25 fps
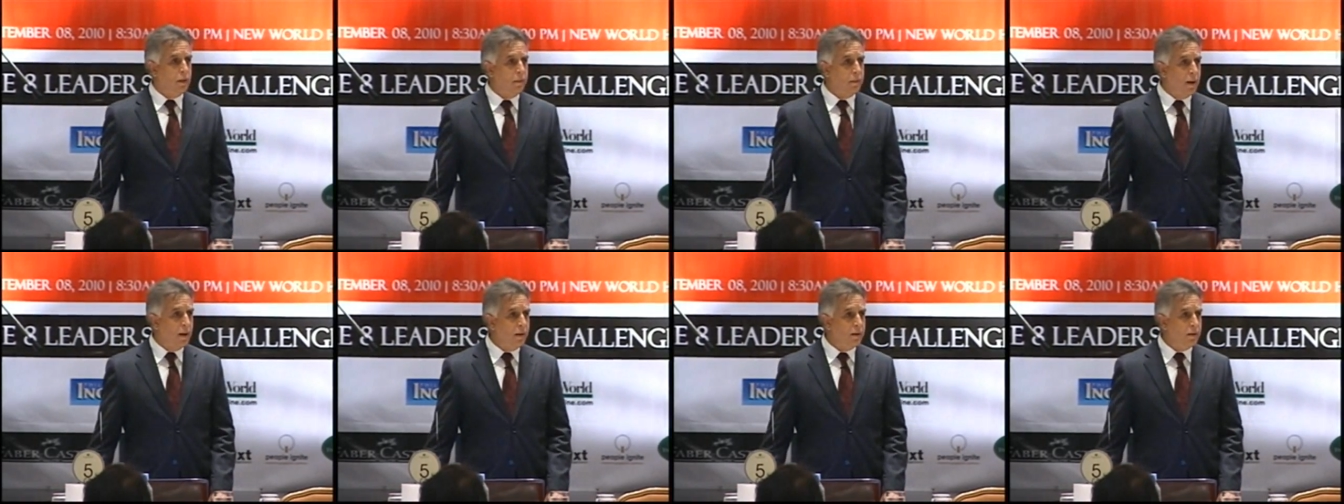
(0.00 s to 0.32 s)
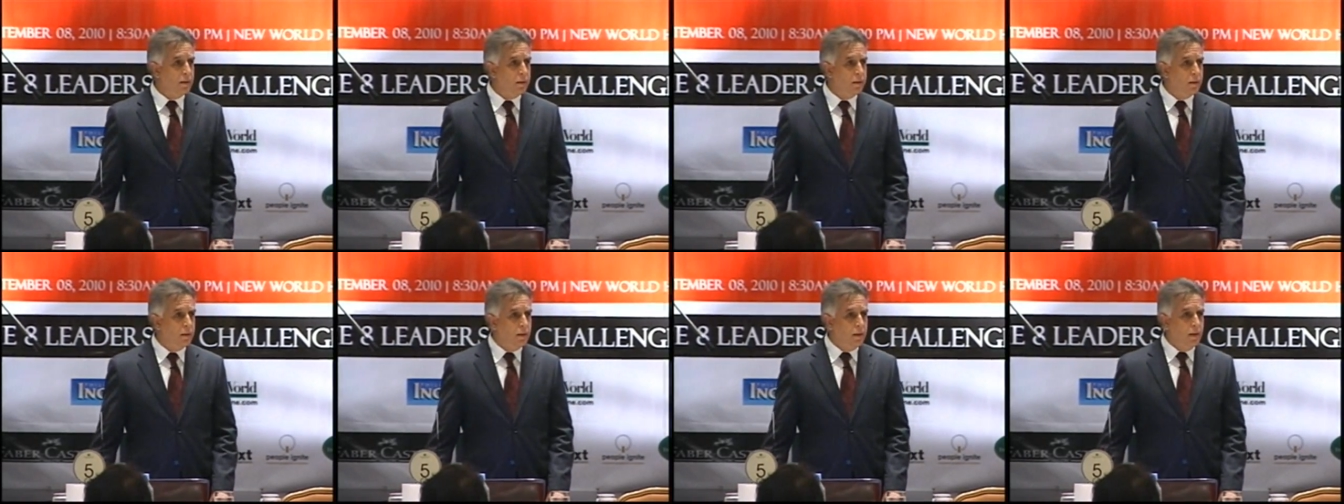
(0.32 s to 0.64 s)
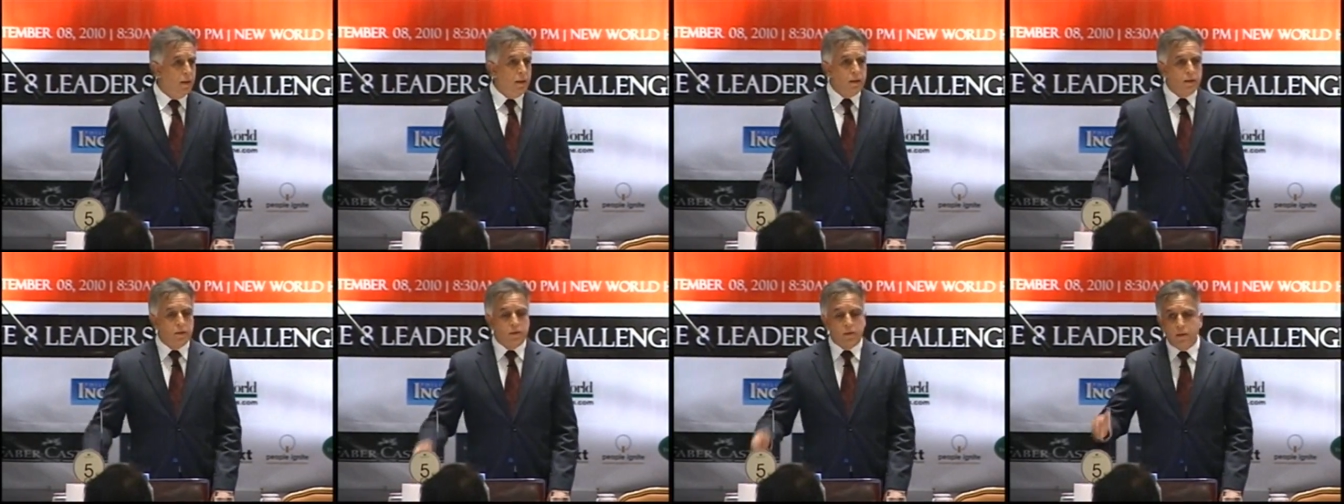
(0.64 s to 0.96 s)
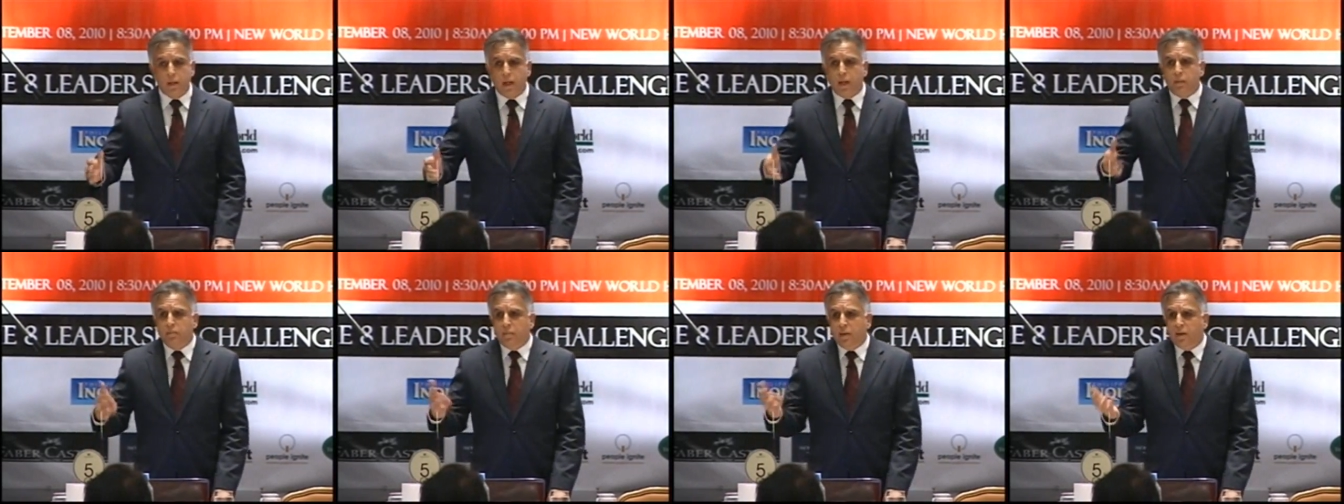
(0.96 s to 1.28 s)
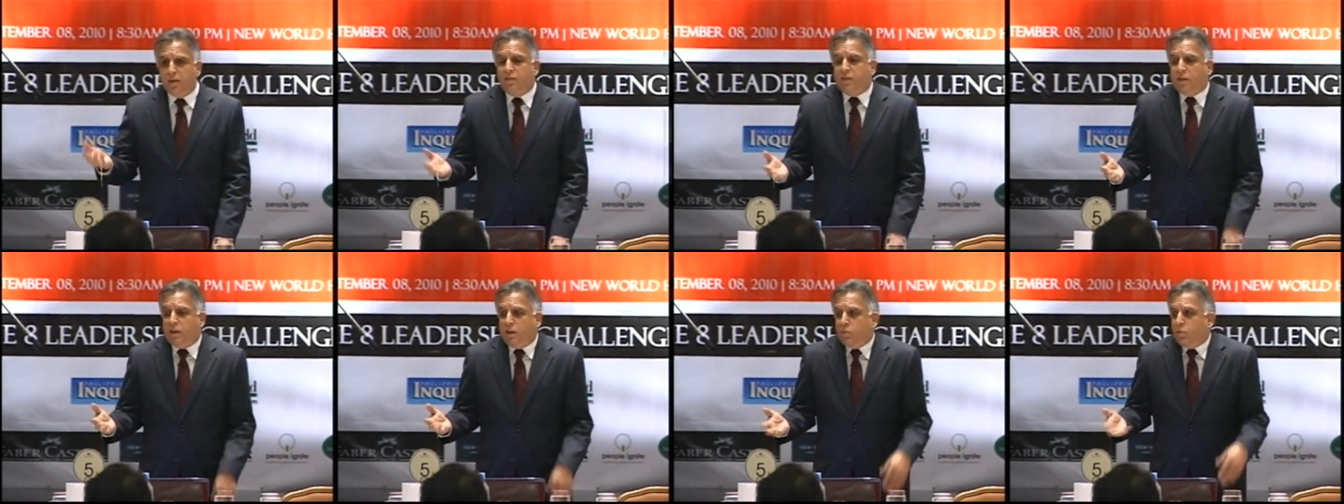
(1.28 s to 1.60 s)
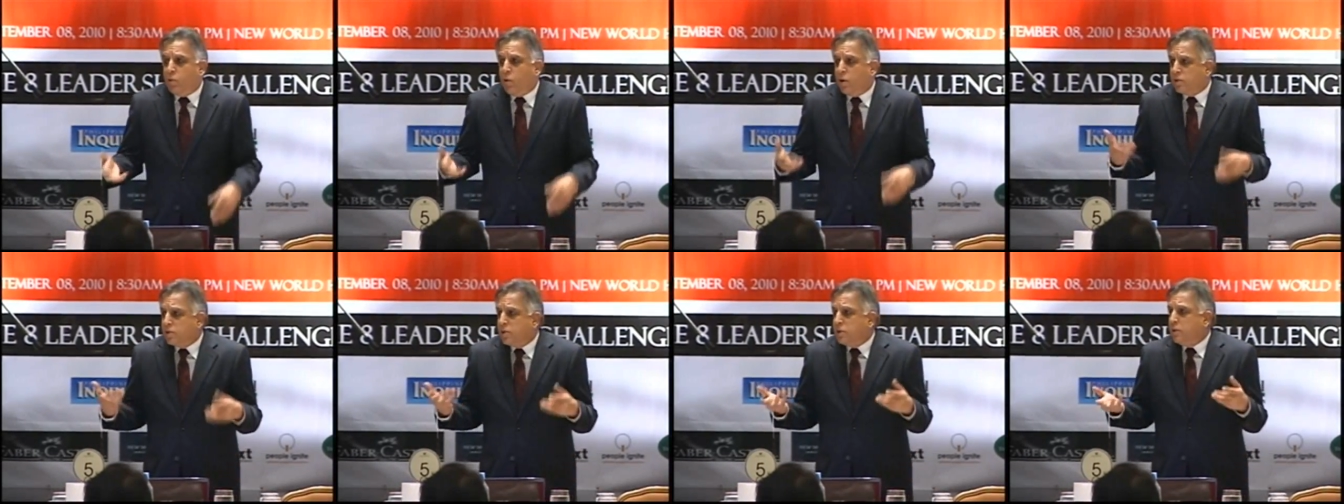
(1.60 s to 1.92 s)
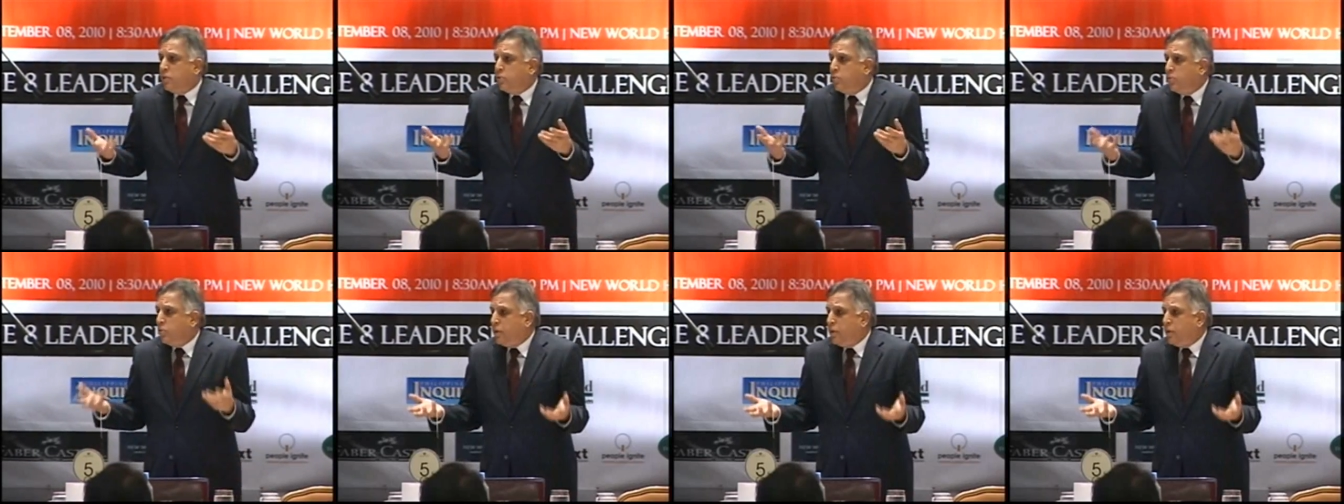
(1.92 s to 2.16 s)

Diba? So that means he wasn't